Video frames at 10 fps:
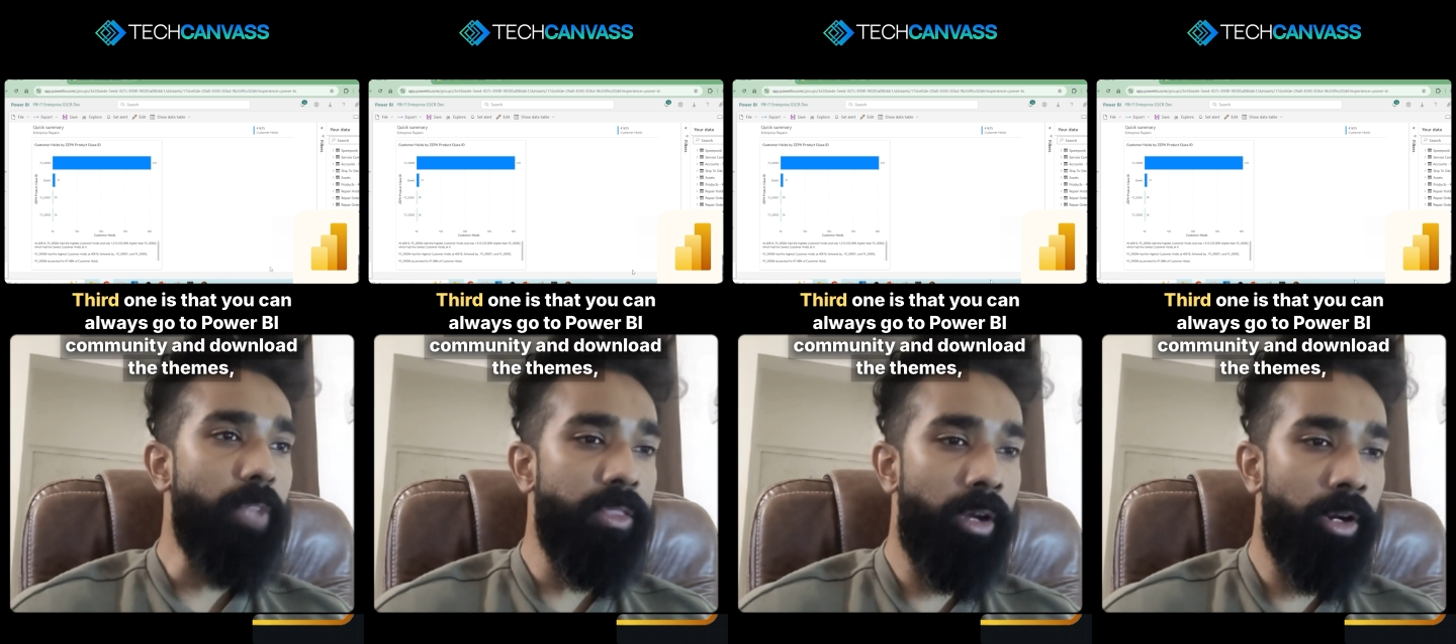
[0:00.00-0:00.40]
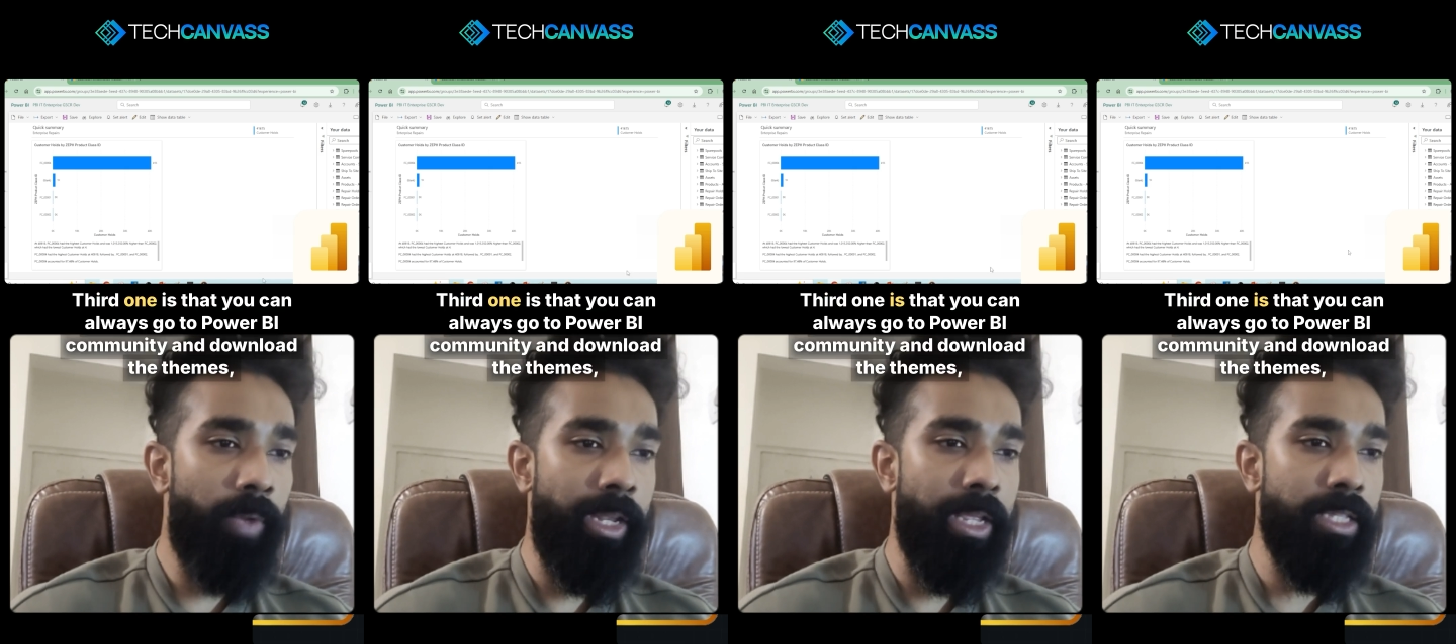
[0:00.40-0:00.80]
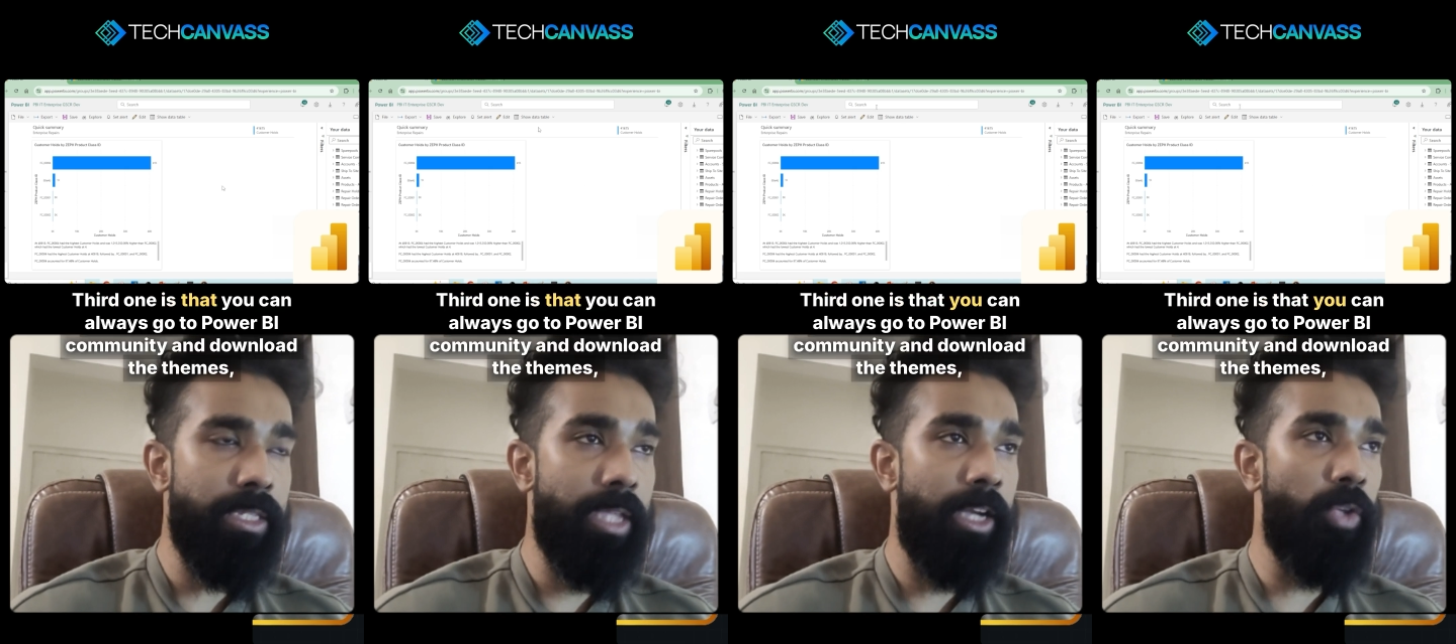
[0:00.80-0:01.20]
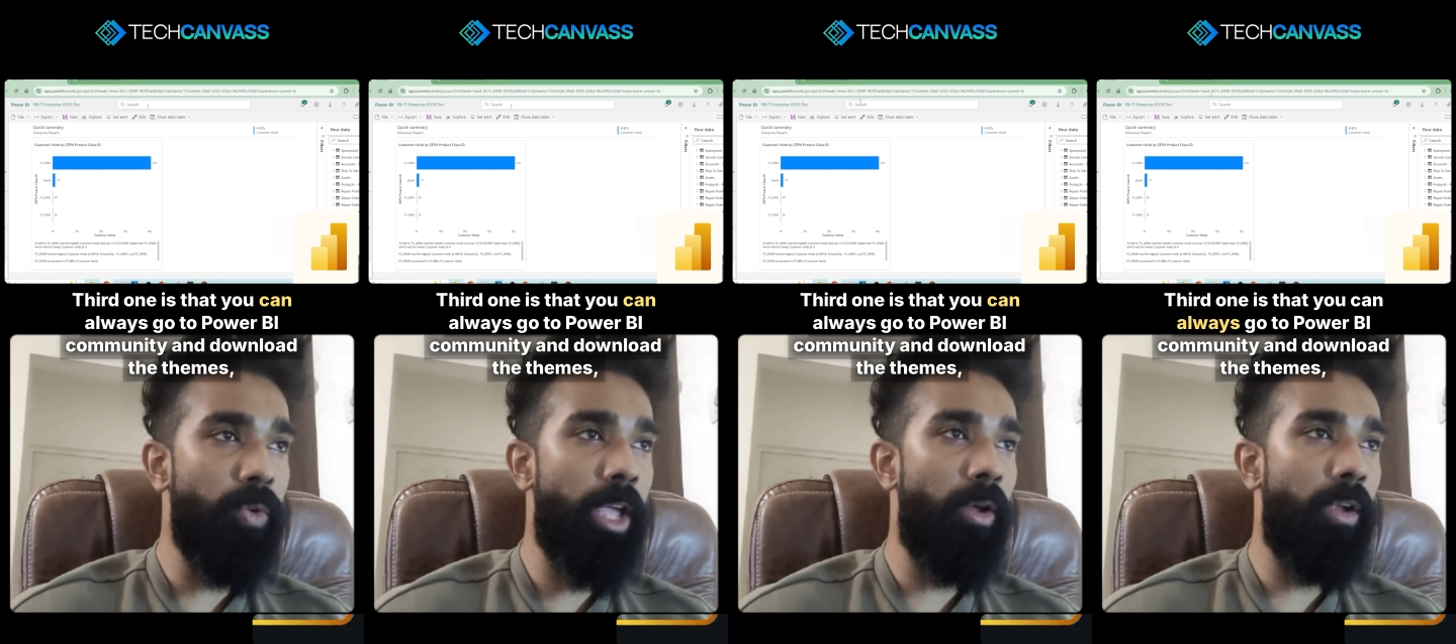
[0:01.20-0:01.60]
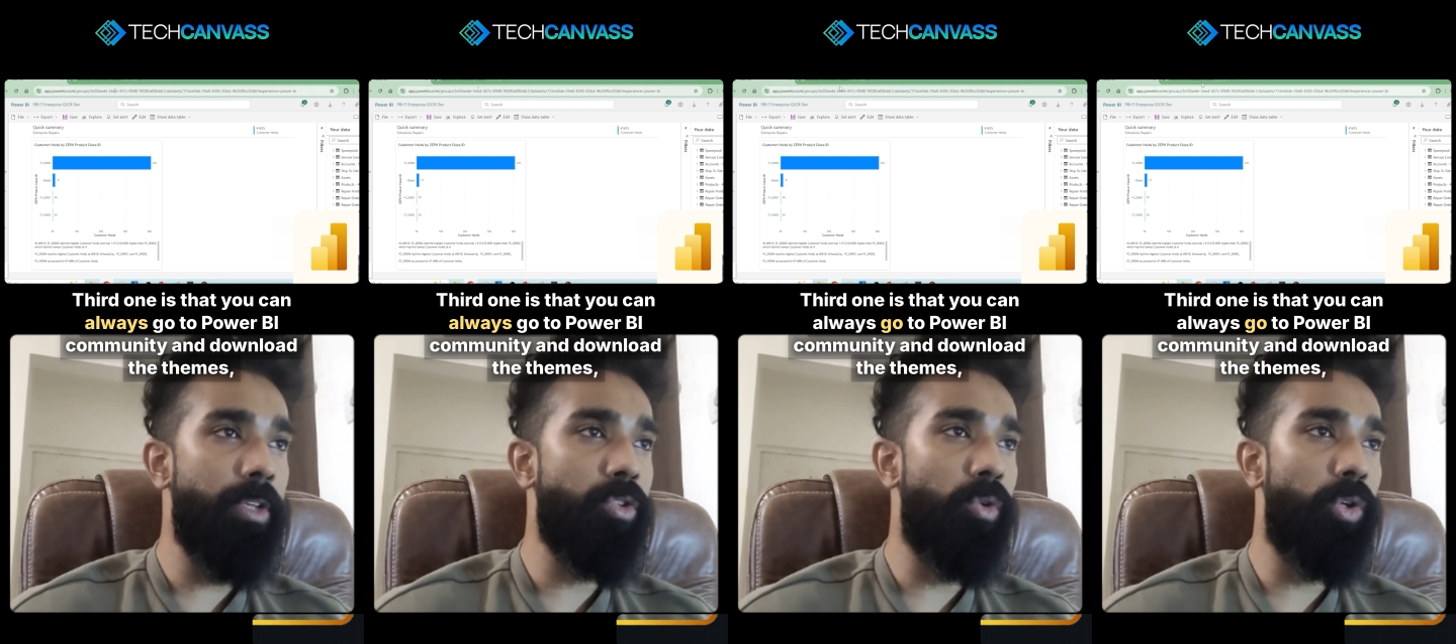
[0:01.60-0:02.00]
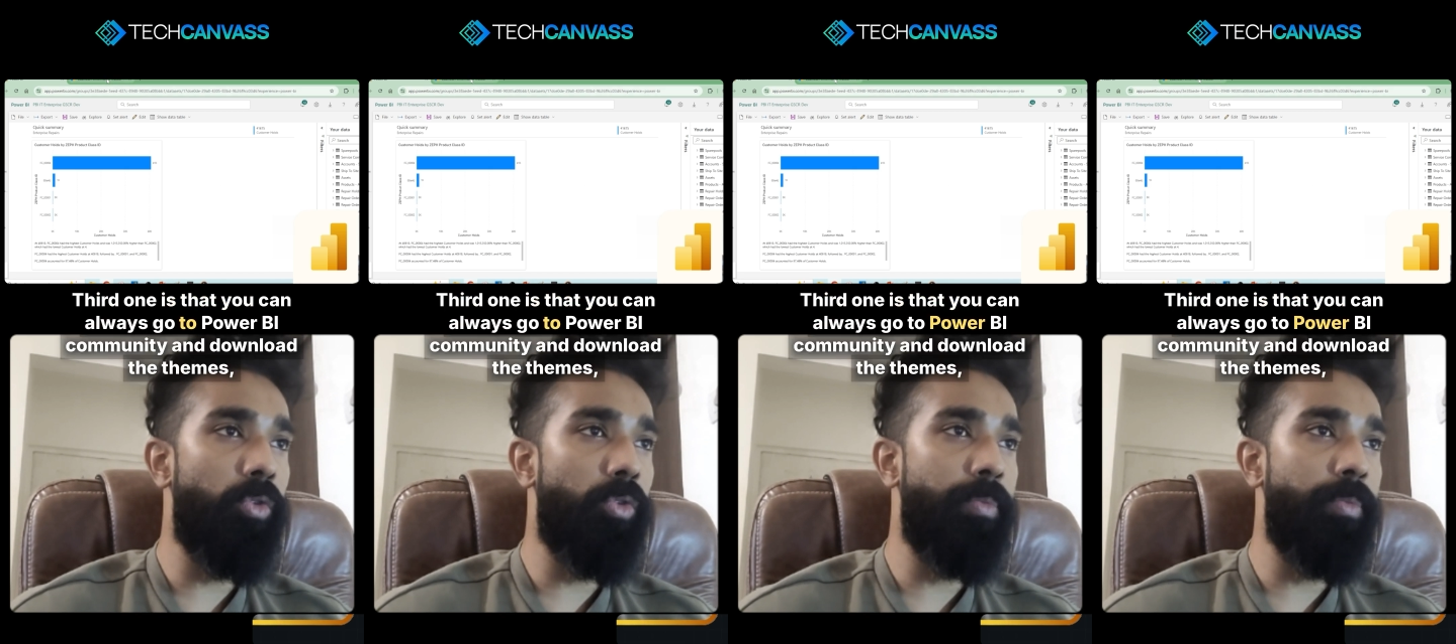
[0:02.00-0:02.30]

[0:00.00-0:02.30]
third one is that you can always go to